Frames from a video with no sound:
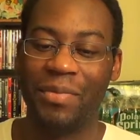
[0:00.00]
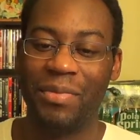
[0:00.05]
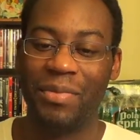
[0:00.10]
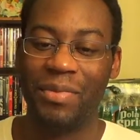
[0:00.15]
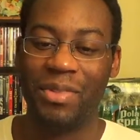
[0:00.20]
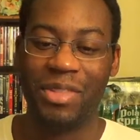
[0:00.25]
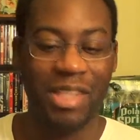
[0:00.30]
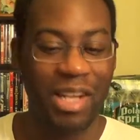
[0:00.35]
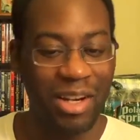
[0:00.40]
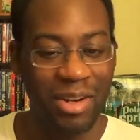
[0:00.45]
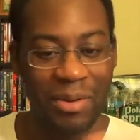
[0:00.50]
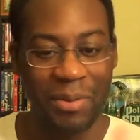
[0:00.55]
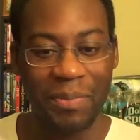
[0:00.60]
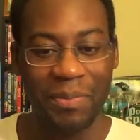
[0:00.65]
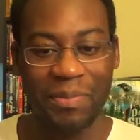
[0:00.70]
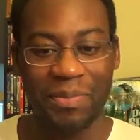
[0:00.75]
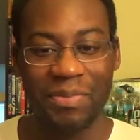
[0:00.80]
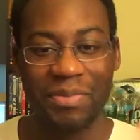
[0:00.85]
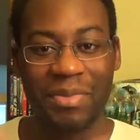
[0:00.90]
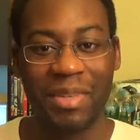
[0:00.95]
So
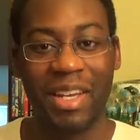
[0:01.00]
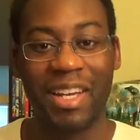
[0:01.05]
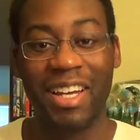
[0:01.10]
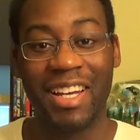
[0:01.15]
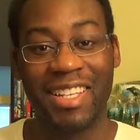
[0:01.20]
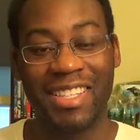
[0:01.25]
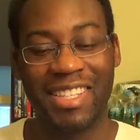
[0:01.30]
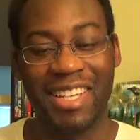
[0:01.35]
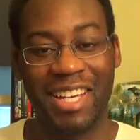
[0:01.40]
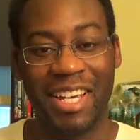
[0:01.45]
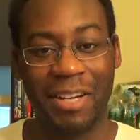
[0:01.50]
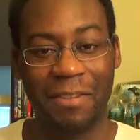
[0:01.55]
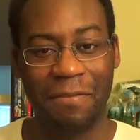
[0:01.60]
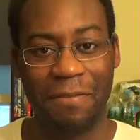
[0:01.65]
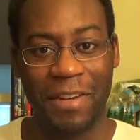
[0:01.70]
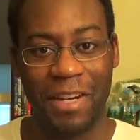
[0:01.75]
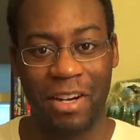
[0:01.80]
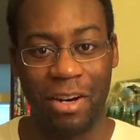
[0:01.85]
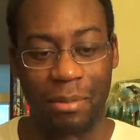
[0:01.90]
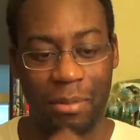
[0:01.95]
it's a good
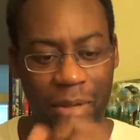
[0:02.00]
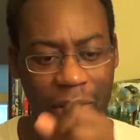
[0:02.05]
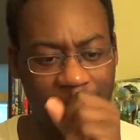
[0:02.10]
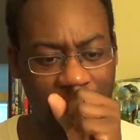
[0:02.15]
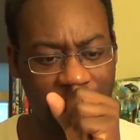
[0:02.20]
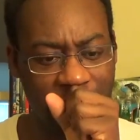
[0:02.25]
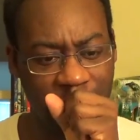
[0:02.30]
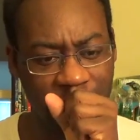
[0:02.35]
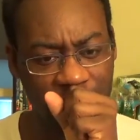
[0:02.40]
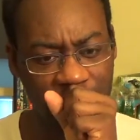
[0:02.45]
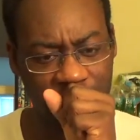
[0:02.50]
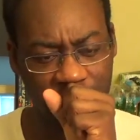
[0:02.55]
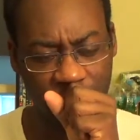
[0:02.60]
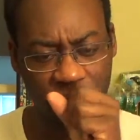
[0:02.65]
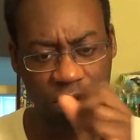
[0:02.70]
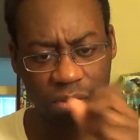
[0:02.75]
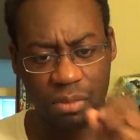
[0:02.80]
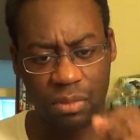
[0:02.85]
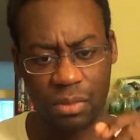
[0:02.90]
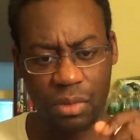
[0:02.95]
film. It's
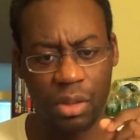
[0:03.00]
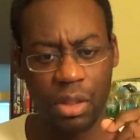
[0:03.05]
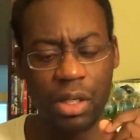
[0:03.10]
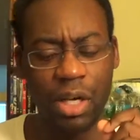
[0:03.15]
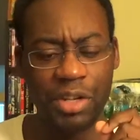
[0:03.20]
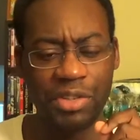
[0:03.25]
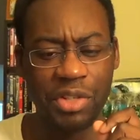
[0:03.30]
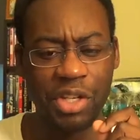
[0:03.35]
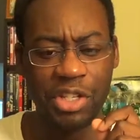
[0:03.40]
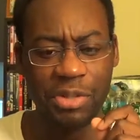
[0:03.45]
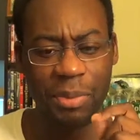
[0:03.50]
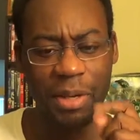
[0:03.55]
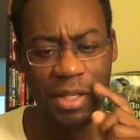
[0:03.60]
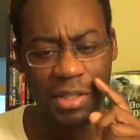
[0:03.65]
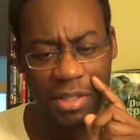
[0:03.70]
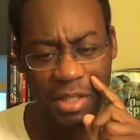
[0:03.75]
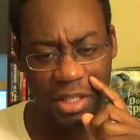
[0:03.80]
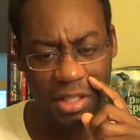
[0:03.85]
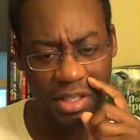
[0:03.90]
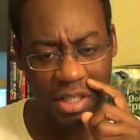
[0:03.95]

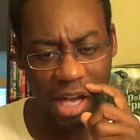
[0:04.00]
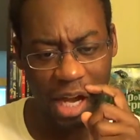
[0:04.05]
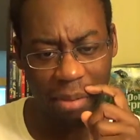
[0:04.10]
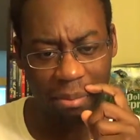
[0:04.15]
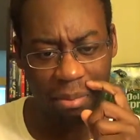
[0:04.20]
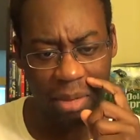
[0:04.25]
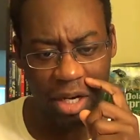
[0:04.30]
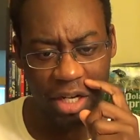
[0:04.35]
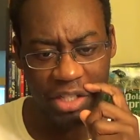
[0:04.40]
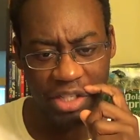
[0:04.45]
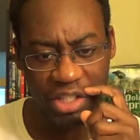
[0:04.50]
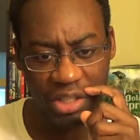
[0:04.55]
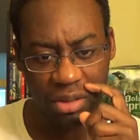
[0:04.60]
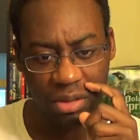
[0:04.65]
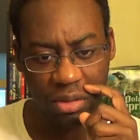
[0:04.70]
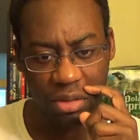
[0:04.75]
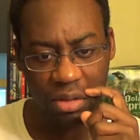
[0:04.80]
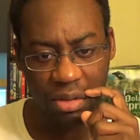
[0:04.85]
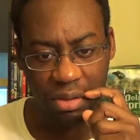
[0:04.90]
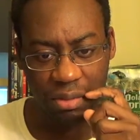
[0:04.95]
not much
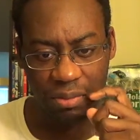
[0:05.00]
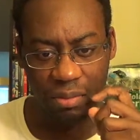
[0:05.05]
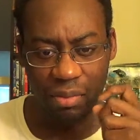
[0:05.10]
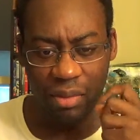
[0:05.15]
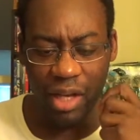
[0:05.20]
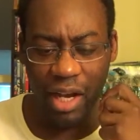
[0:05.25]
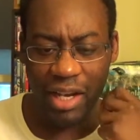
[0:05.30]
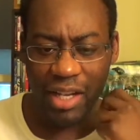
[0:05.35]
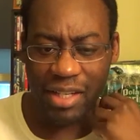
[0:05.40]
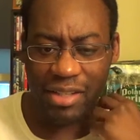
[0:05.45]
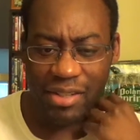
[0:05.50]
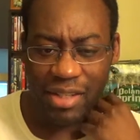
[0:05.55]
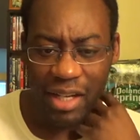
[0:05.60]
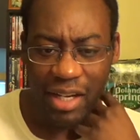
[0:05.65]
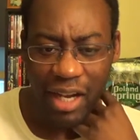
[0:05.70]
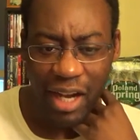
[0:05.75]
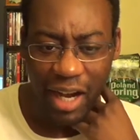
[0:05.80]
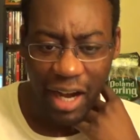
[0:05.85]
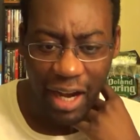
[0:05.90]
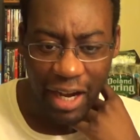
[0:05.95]
I can
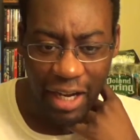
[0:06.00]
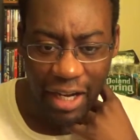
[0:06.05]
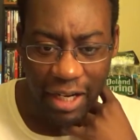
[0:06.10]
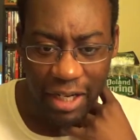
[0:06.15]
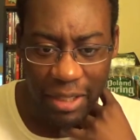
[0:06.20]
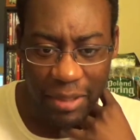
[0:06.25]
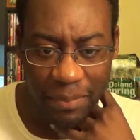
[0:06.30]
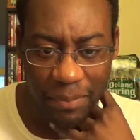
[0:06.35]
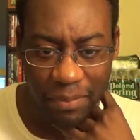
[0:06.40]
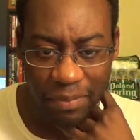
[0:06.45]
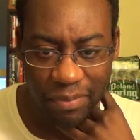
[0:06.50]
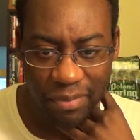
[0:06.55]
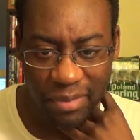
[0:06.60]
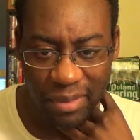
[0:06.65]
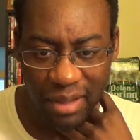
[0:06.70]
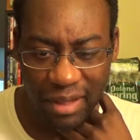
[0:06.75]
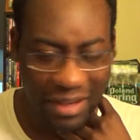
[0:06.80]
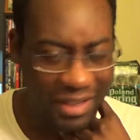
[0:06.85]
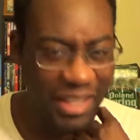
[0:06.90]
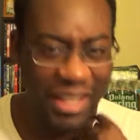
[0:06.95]
say I
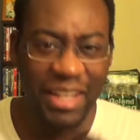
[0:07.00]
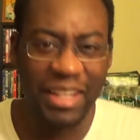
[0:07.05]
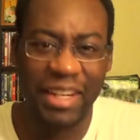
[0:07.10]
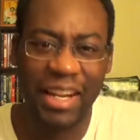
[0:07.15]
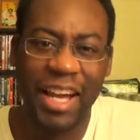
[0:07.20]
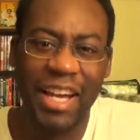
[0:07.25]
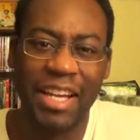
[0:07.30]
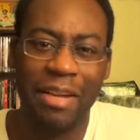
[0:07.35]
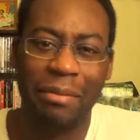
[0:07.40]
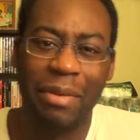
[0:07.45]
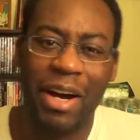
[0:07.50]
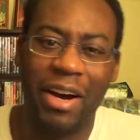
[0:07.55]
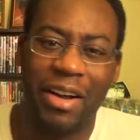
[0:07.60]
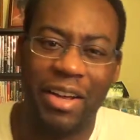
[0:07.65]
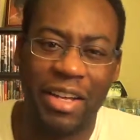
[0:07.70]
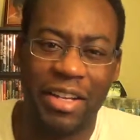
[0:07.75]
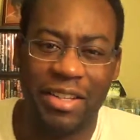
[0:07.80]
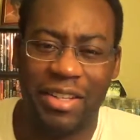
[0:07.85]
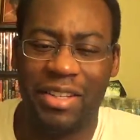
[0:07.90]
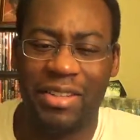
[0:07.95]
didn't like
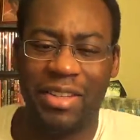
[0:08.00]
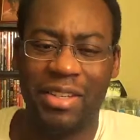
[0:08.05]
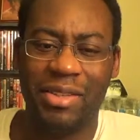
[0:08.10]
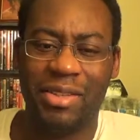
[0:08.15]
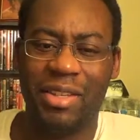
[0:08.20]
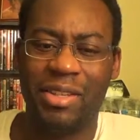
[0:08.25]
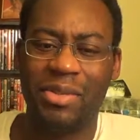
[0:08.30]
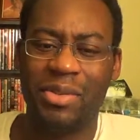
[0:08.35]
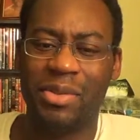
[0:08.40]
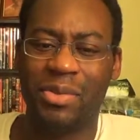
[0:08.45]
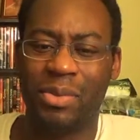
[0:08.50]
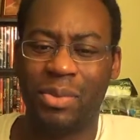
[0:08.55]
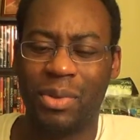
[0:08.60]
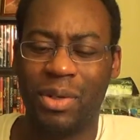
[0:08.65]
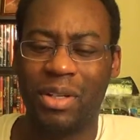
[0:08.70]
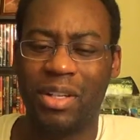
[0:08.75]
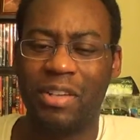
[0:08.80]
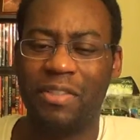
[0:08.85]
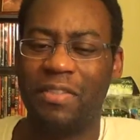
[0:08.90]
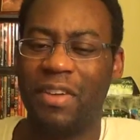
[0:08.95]
about it. This was
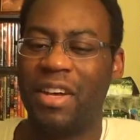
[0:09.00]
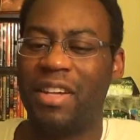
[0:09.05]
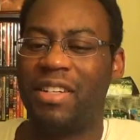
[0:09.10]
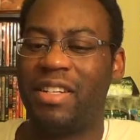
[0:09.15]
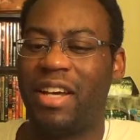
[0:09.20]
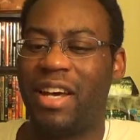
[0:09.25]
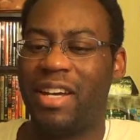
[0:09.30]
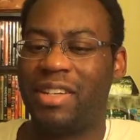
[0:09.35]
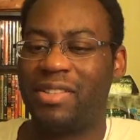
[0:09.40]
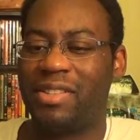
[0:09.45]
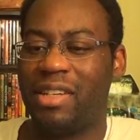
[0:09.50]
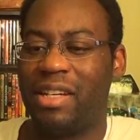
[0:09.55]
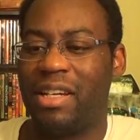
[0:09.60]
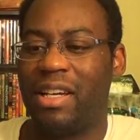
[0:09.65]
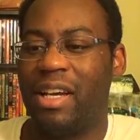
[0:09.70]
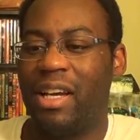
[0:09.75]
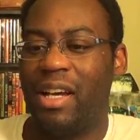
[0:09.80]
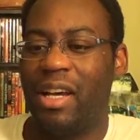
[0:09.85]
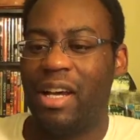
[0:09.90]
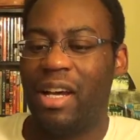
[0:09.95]
really fantastic.
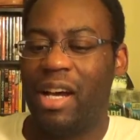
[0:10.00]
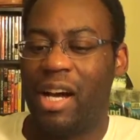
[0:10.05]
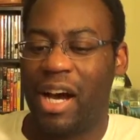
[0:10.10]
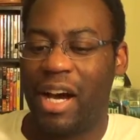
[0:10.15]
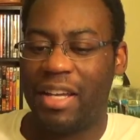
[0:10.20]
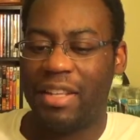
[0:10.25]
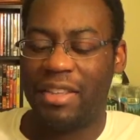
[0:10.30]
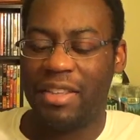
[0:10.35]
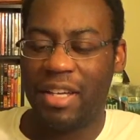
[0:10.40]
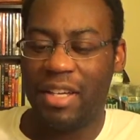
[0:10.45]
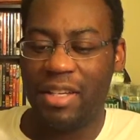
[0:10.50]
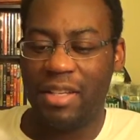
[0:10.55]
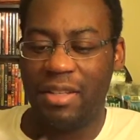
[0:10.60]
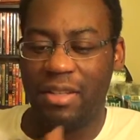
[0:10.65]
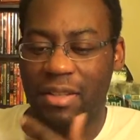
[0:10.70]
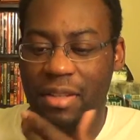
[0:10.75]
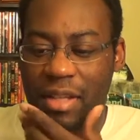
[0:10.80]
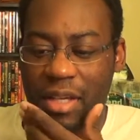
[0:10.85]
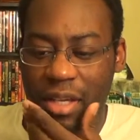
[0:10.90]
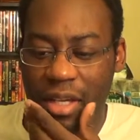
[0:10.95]
I
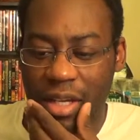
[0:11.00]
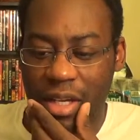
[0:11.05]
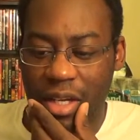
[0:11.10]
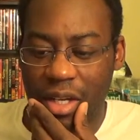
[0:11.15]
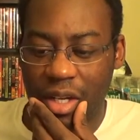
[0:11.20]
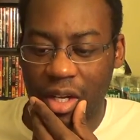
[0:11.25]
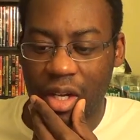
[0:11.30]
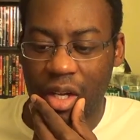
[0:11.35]
think the